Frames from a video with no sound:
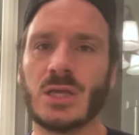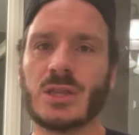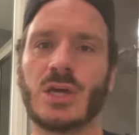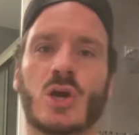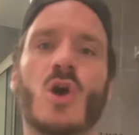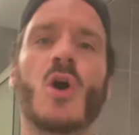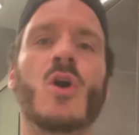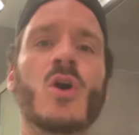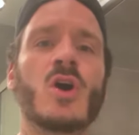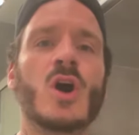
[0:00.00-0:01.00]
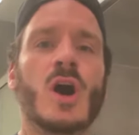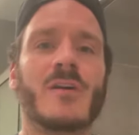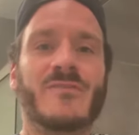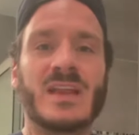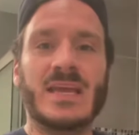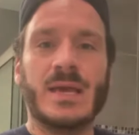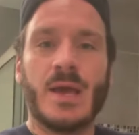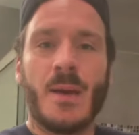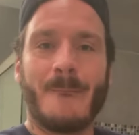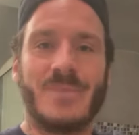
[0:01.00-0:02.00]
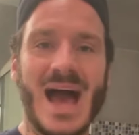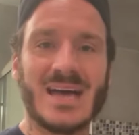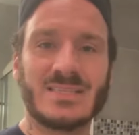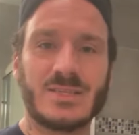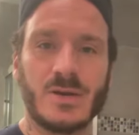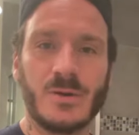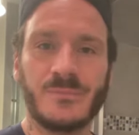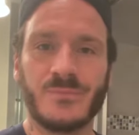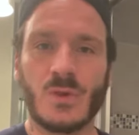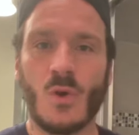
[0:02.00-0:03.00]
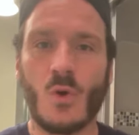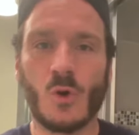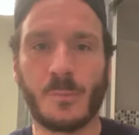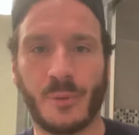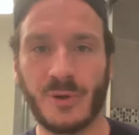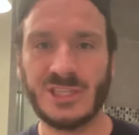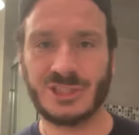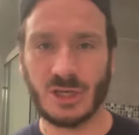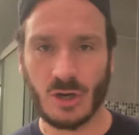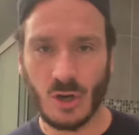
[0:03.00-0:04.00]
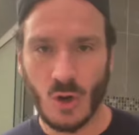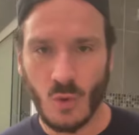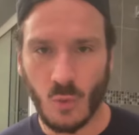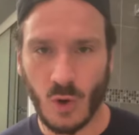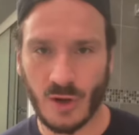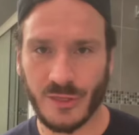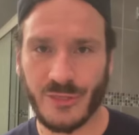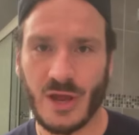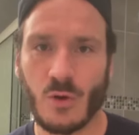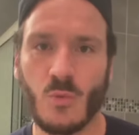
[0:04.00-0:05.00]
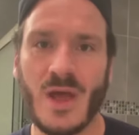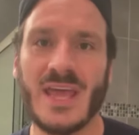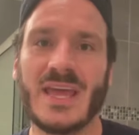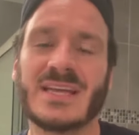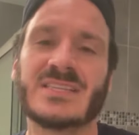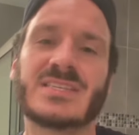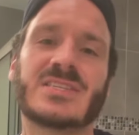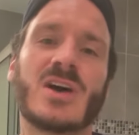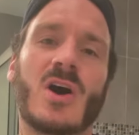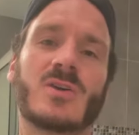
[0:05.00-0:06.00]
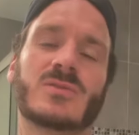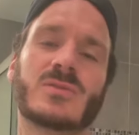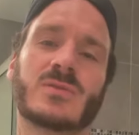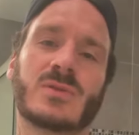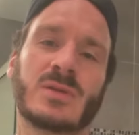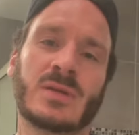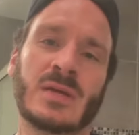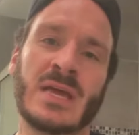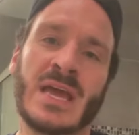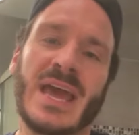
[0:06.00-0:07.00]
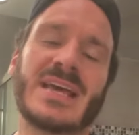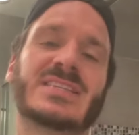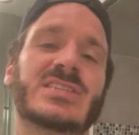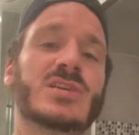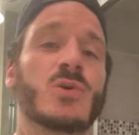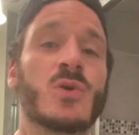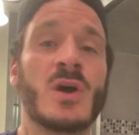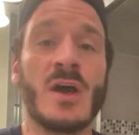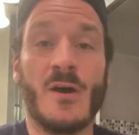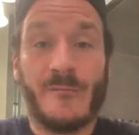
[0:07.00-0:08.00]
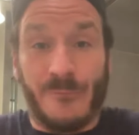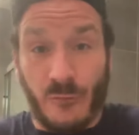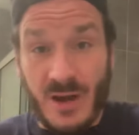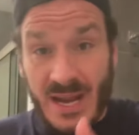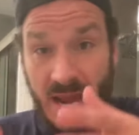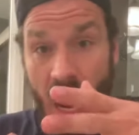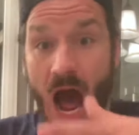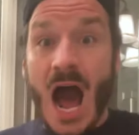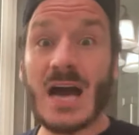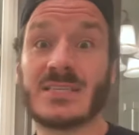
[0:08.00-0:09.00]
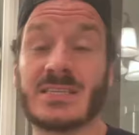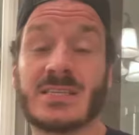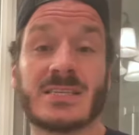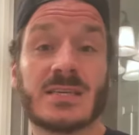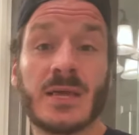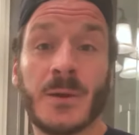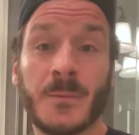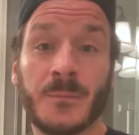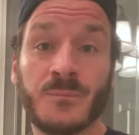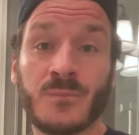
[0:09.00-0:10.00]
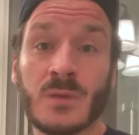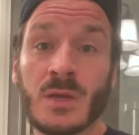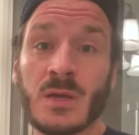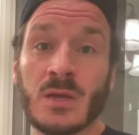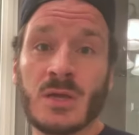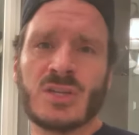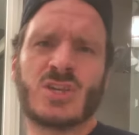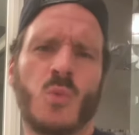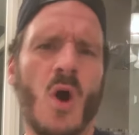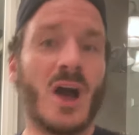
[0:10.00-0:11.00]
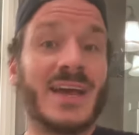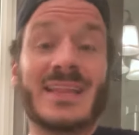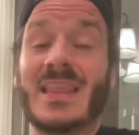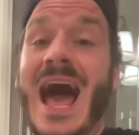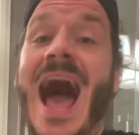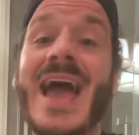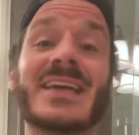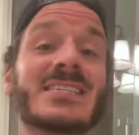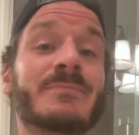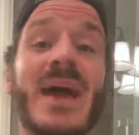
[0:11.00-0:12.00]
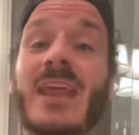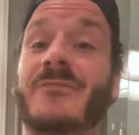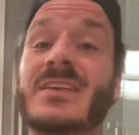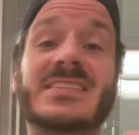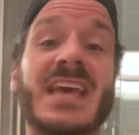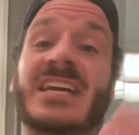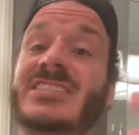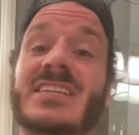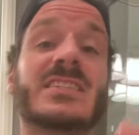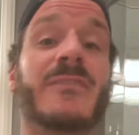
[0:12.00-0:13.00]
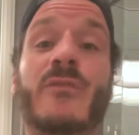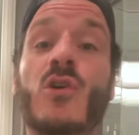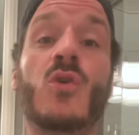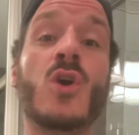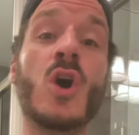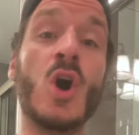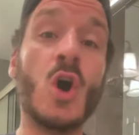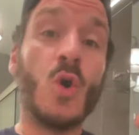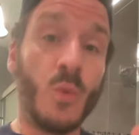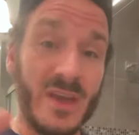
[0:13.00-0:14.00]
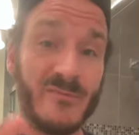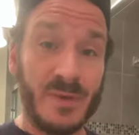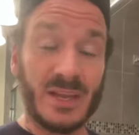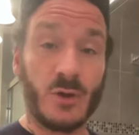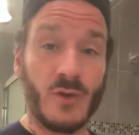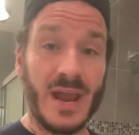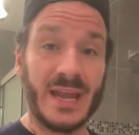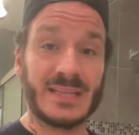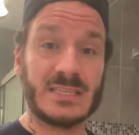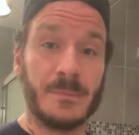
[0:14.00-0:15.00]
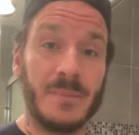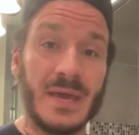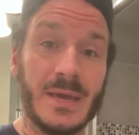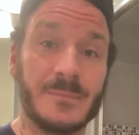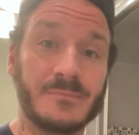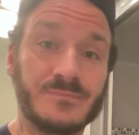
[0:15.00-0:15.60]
The goal of any pastor or preacher worth their weight in salt is to free us to walk in the highest manifestations of who we've been created to be.